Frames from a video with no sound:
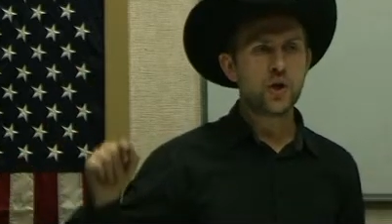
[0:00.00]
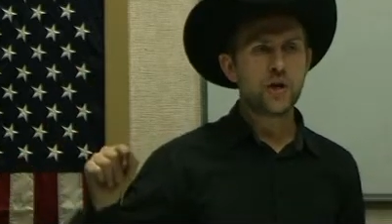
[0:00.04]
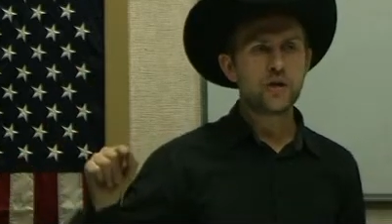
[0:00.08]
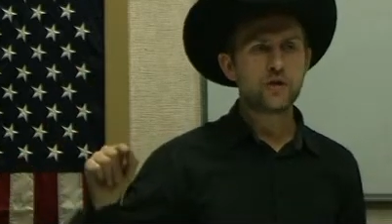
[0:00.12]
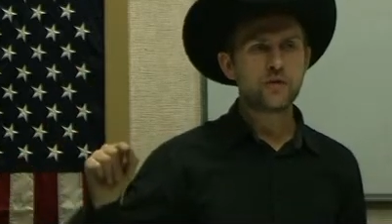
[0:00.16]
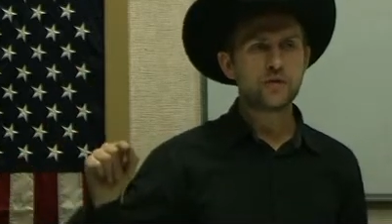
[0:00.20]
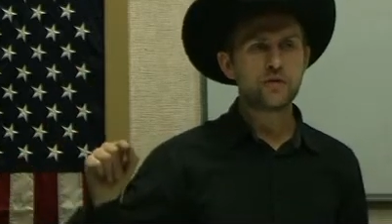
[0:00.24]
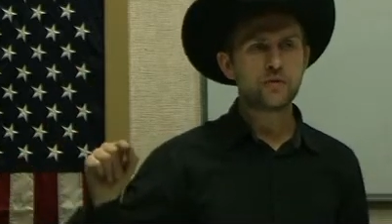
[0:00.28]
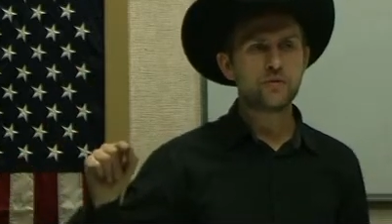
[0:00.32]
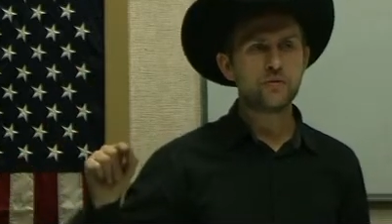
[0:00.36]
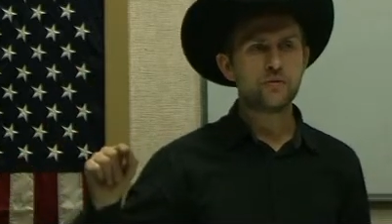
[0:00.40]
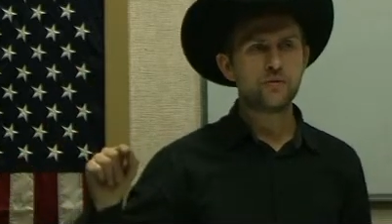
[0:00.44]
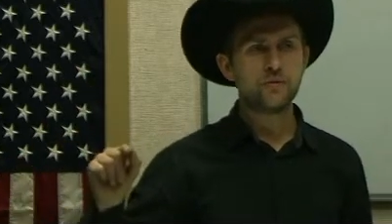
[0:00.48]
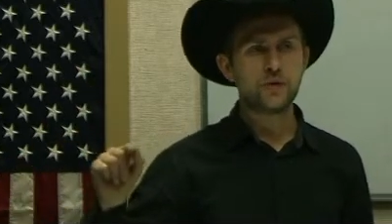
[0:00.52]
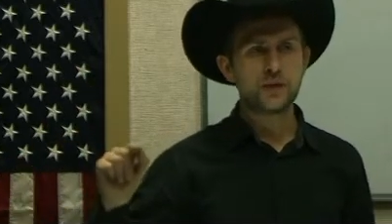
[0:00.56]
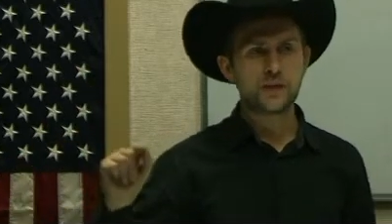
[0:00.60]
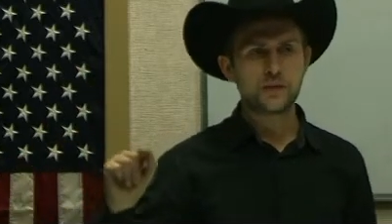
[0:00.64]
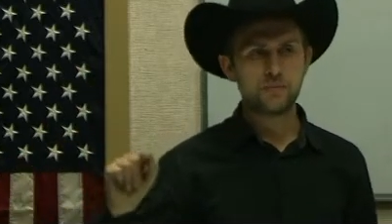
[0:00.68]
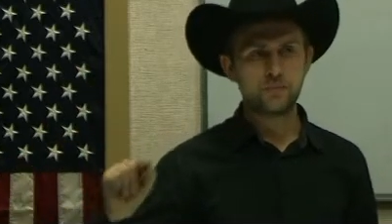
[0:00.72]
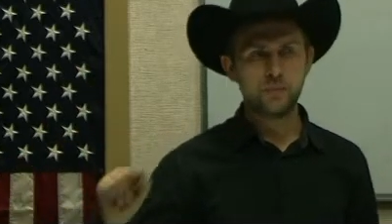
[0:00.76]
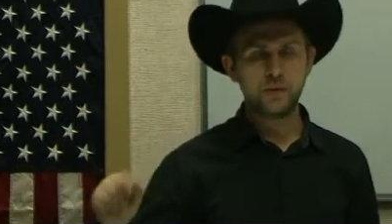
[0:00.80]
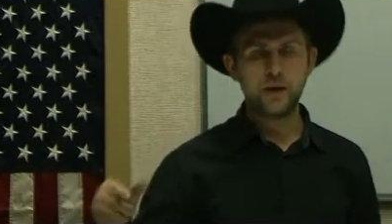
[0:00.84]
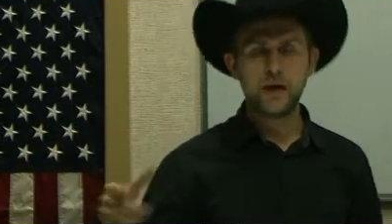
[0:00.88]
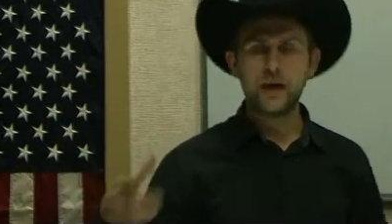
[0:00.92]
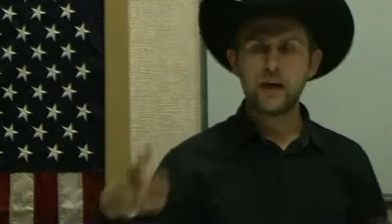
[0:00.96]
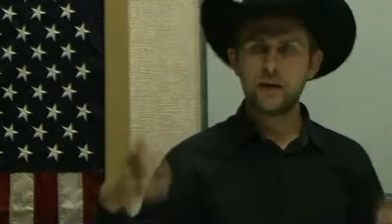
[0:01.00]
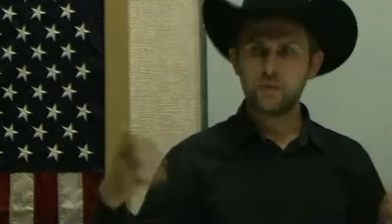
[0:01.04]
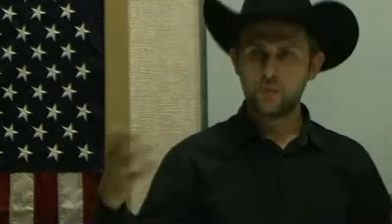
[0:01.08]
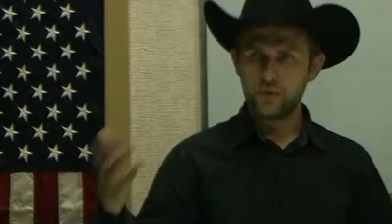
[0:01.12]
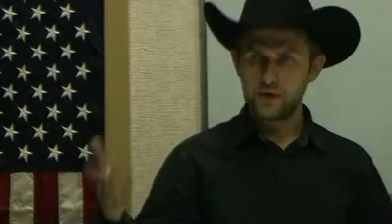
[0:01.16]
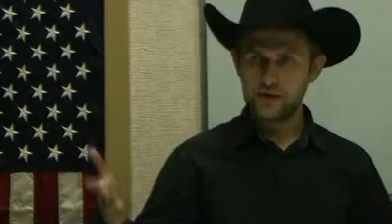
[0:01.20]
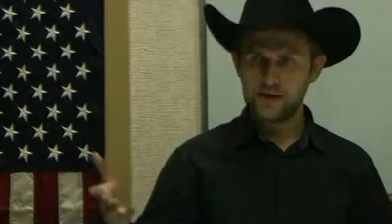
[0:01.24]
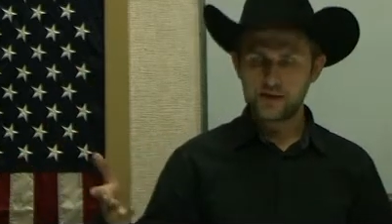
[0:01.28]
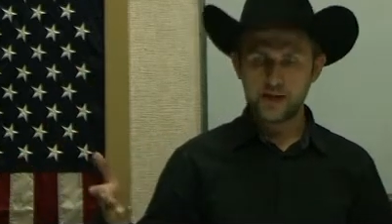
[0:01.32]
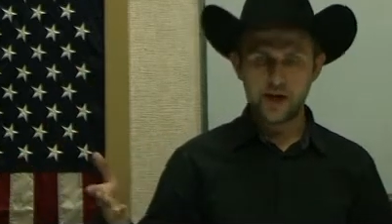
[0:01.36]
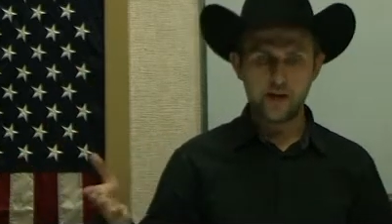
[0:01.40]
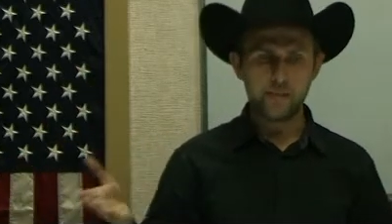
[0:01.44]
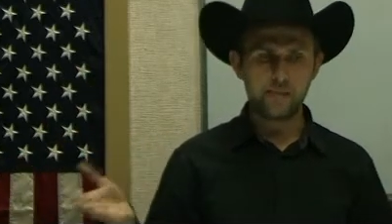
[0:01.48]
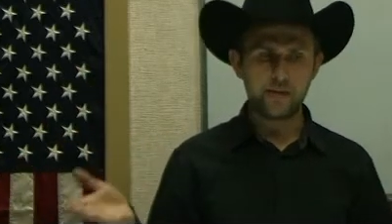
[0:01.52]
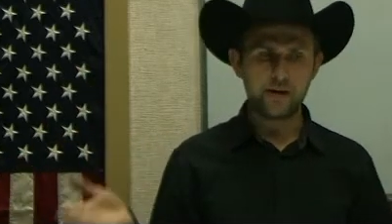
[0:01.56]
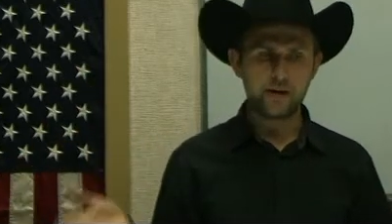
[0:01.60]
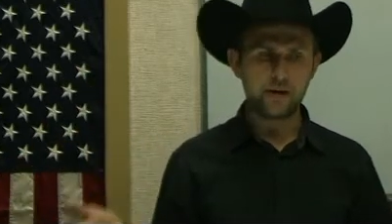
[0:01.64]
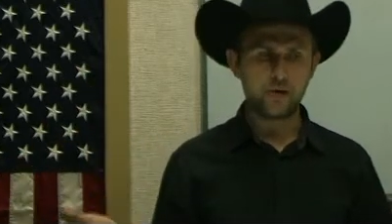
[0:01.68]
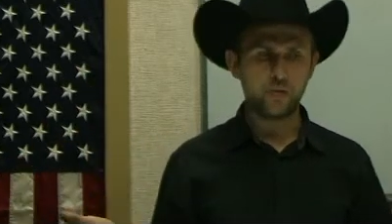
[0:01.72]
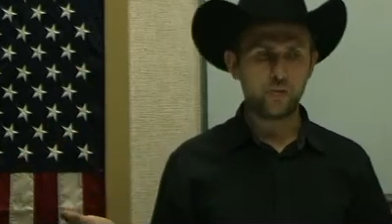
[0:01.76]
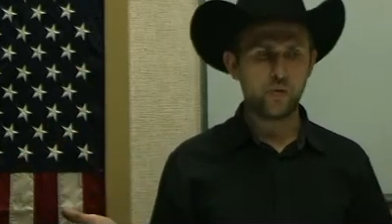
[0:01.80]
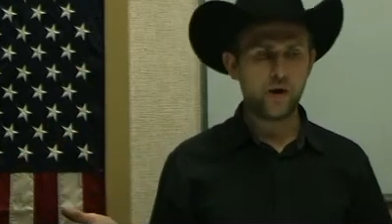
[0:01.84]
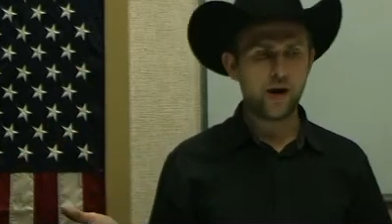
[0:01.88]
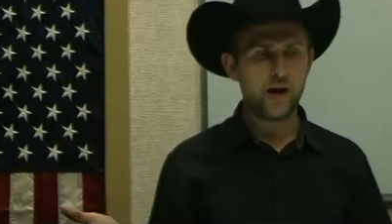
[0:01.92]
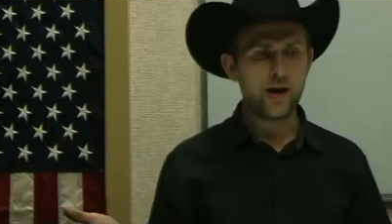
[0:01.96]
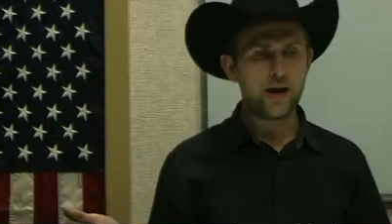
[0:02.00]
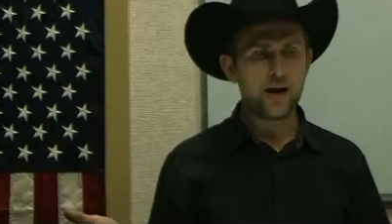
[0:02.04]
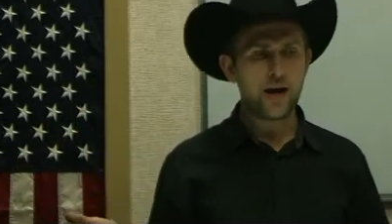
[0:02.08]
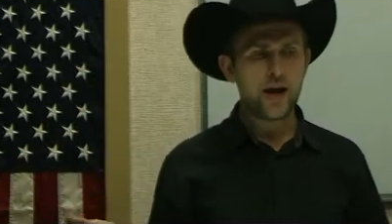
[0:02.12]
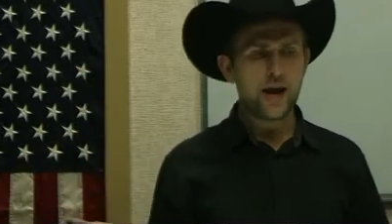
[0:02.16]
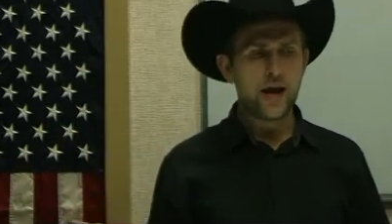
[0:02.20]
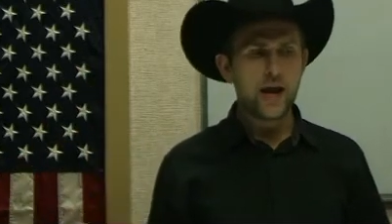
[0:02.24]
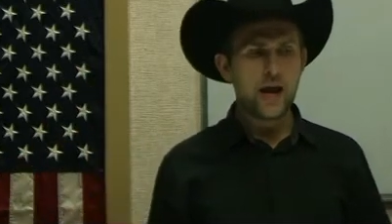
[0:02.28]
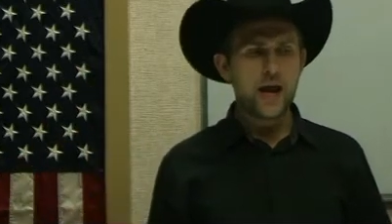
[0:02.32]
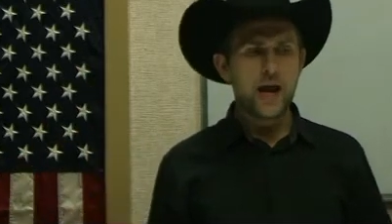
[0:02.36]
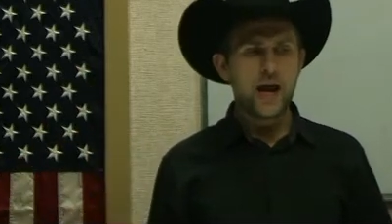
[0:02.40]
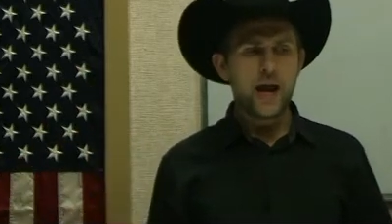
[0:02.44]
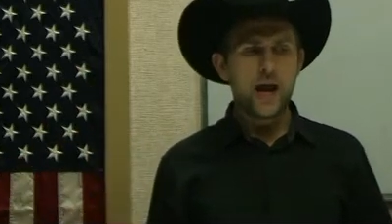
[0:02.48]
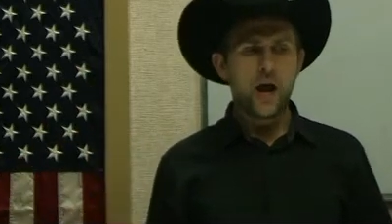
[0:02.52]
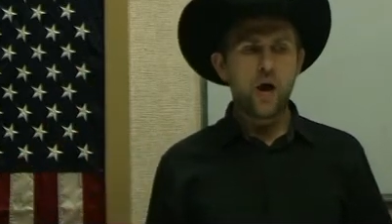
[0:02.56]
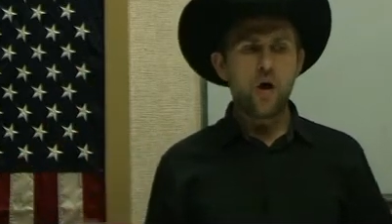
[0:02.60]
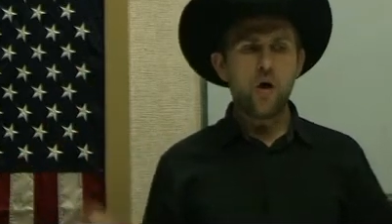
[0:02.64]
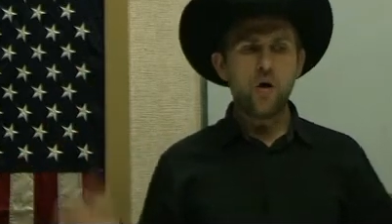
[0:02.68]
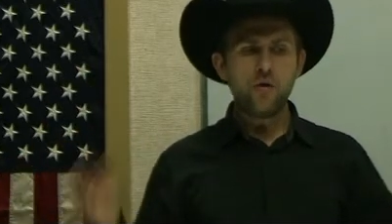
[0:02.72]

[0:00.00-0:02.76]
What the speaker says: to try to explain what is happening and why,